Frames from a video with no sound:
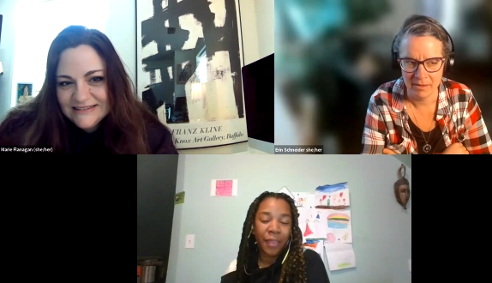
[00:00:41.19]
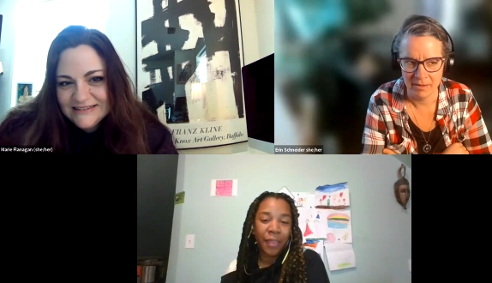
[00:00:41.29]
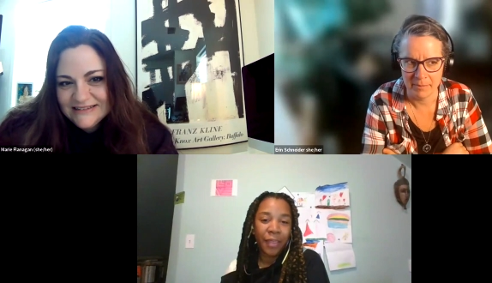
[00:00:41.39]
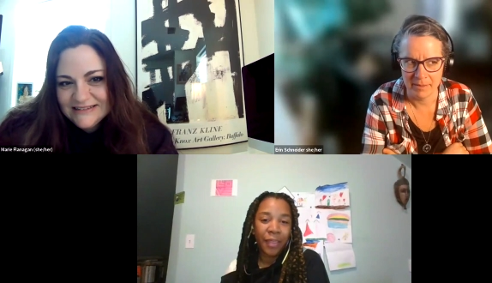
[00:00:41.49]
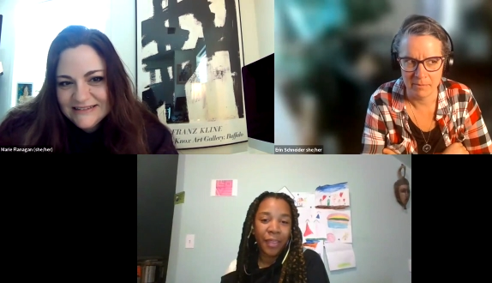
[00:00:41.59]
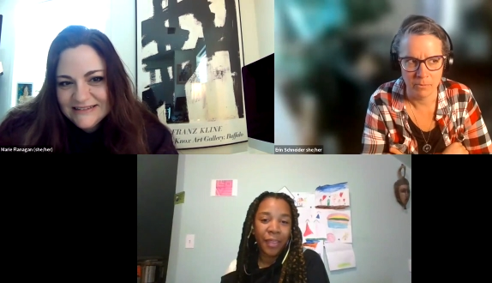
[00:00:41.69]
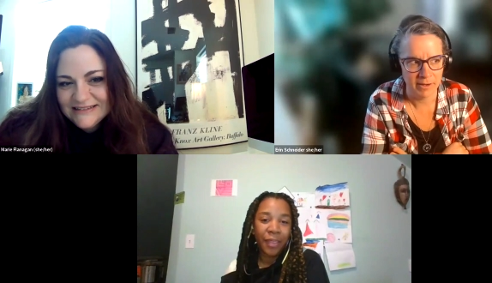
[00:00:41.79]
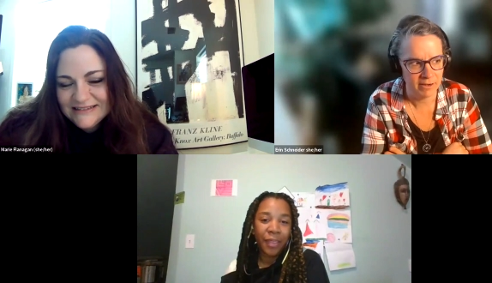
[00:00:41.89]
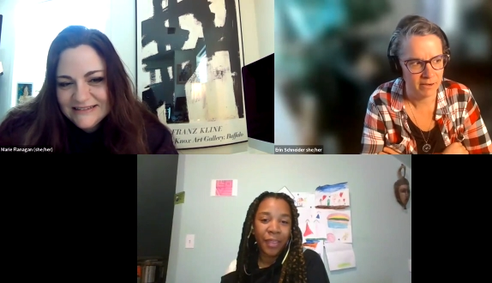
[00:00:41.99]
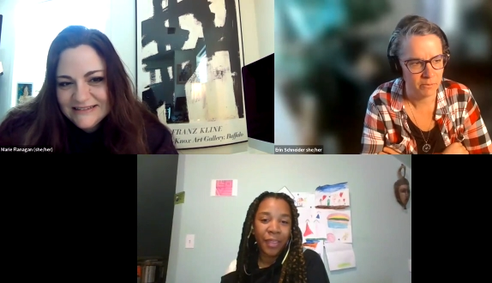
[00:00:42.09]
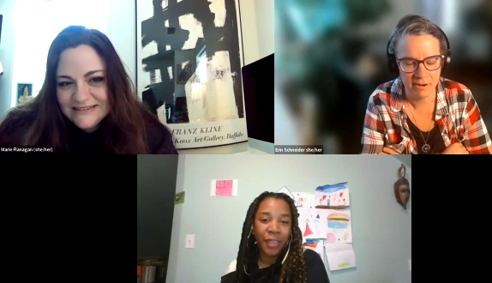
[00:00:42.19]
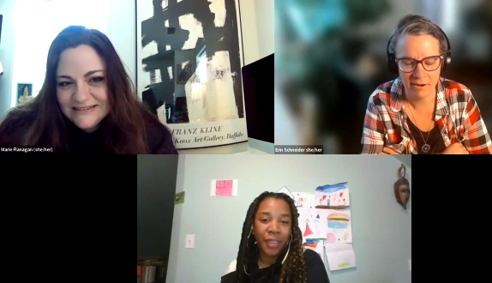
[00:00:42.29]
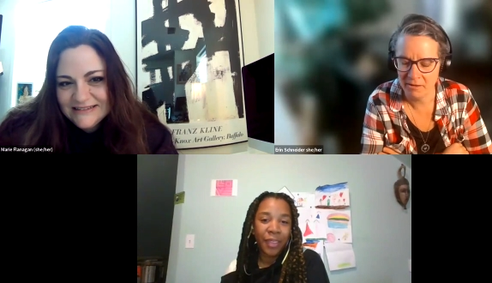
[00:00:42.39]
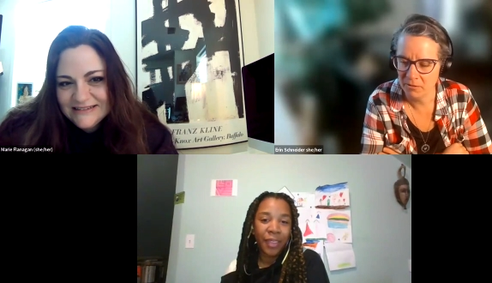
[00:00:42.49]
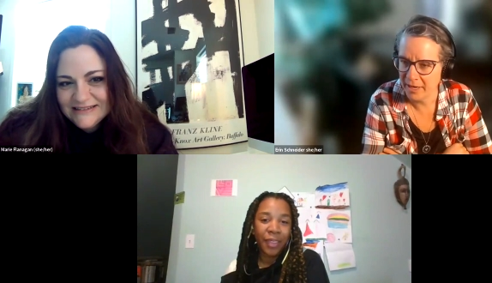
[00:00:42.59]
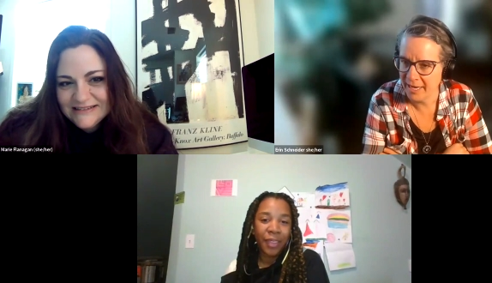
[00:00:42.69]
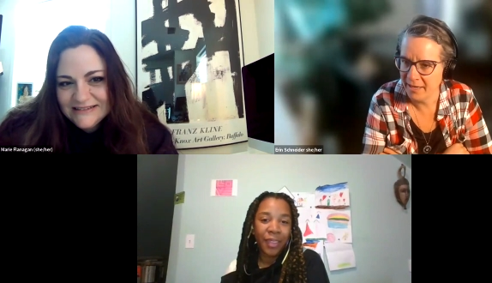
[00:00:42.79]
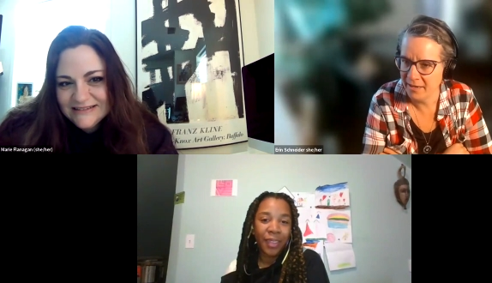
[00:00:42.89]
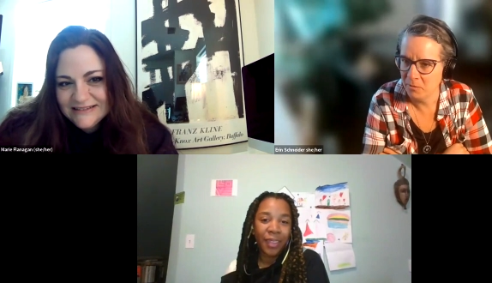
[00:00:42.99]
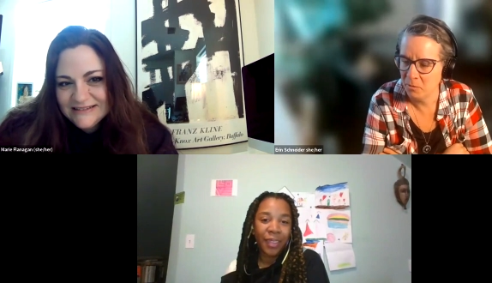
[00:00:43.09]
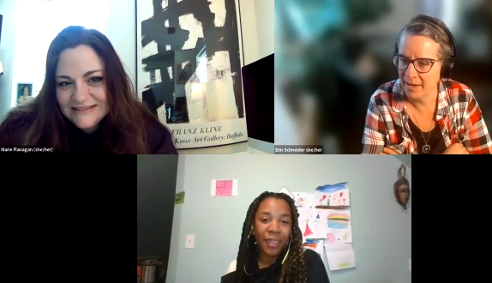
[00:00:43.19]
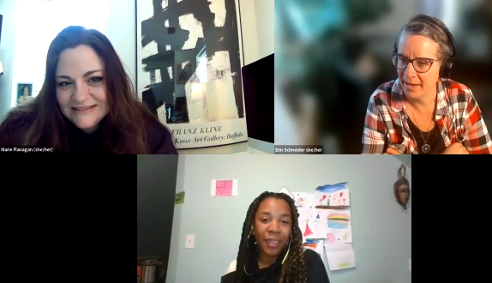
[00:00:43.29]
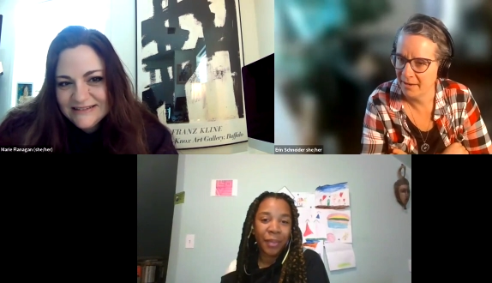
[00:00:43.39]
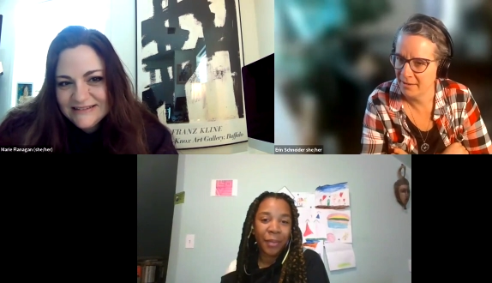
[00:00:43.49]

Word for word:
Speaker 1: I mean, where where are you located? What kind